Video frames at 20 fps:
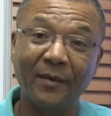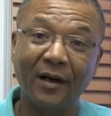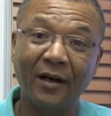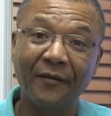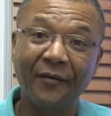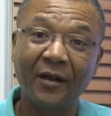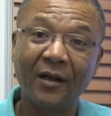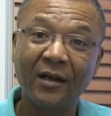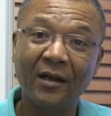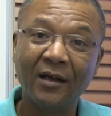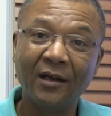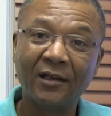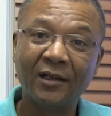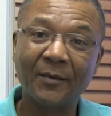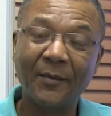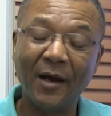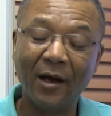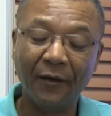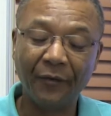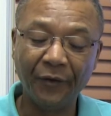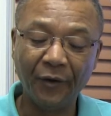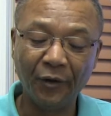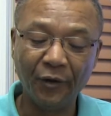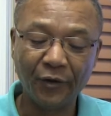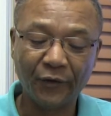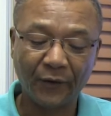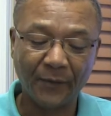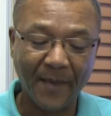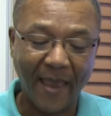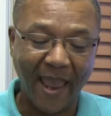Month, some health
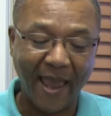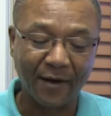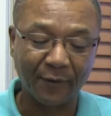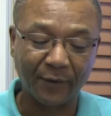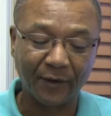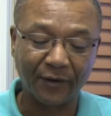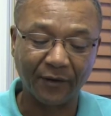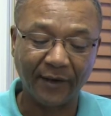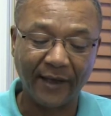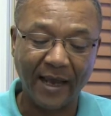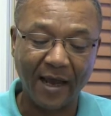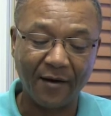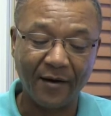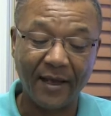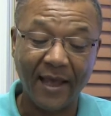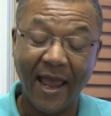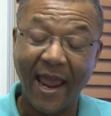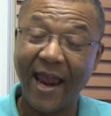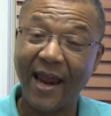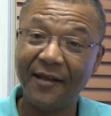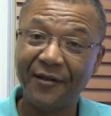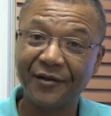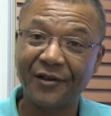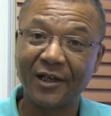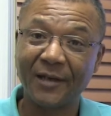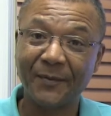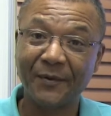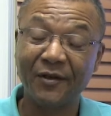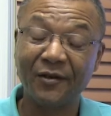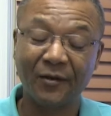news from Anne Arundel County and the
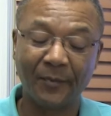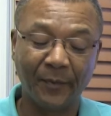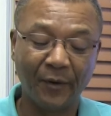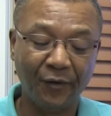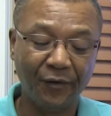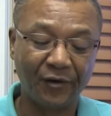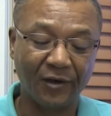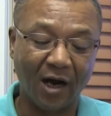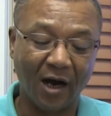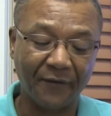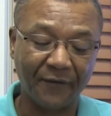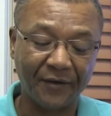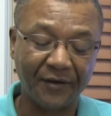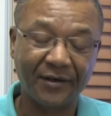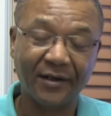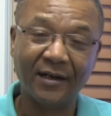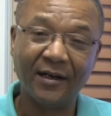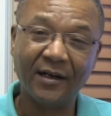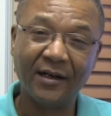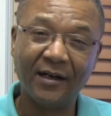Substance Abuse Office.